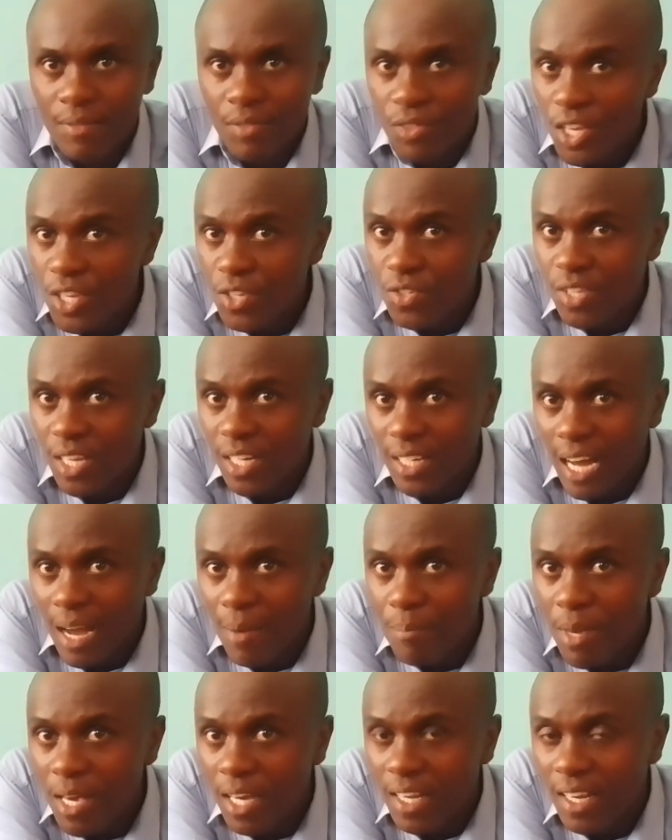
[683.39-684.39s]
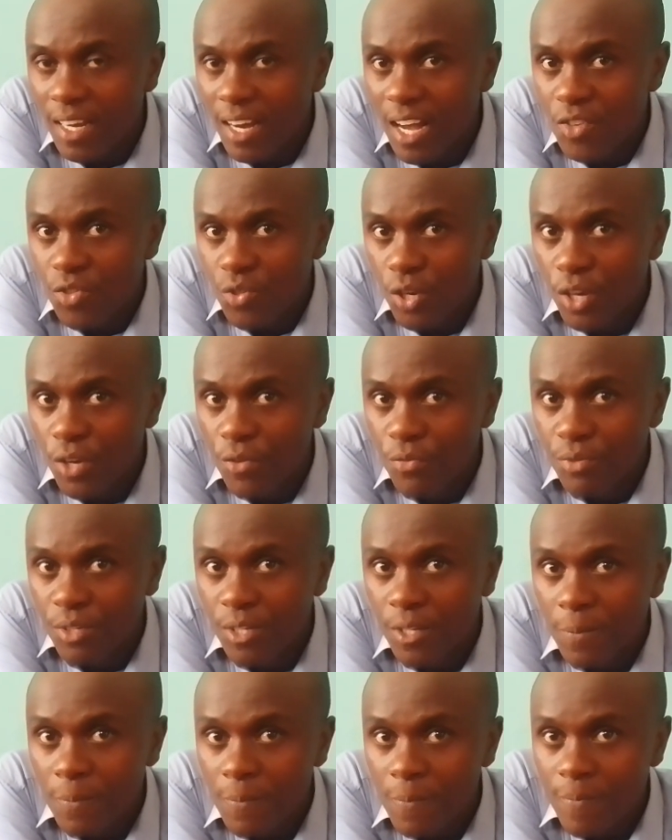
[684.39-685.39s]
things that are making us
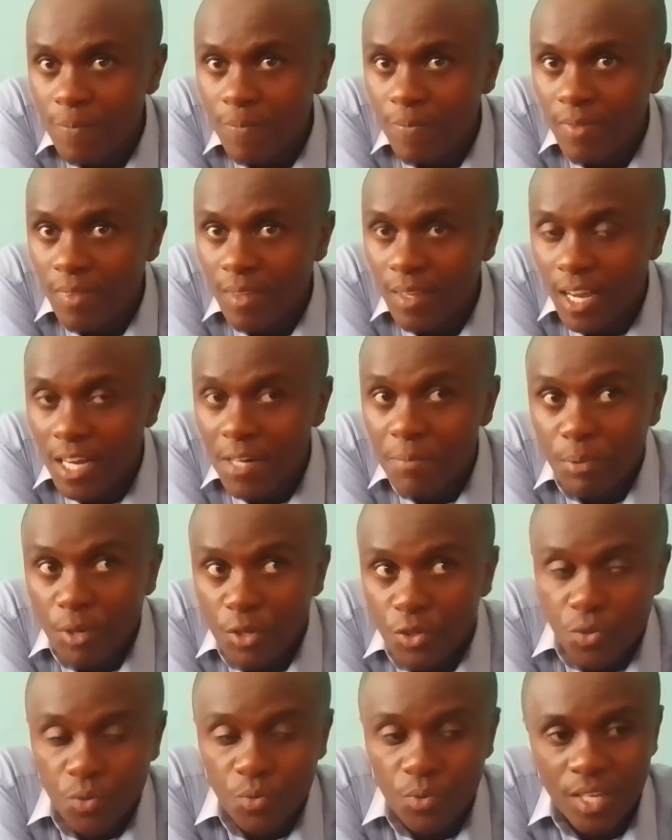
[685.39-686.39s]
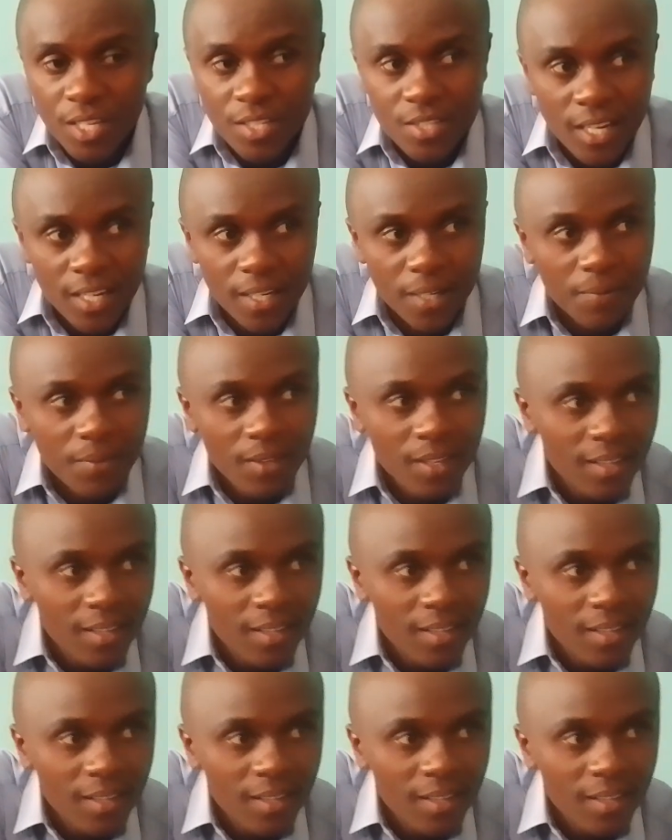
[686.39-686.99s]
heavy and proceed with the journey.